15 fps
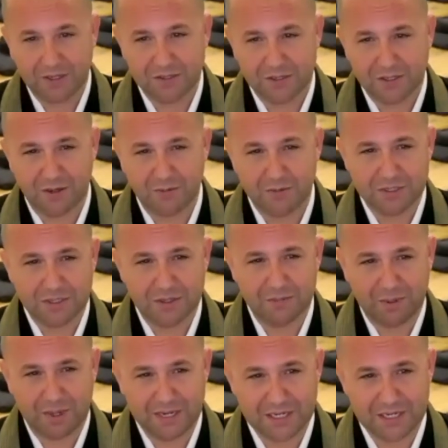So that was the
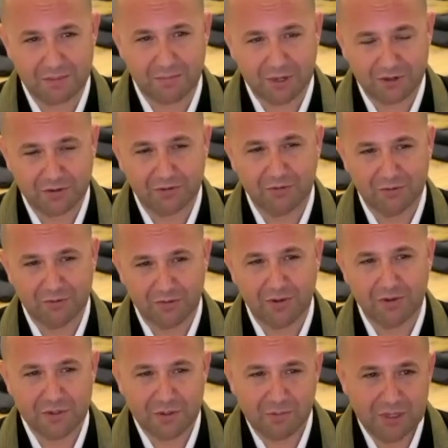pandemic
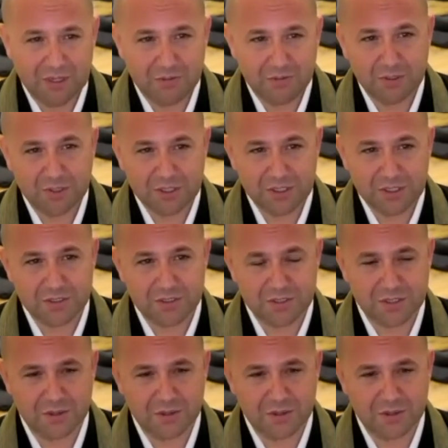to me, which is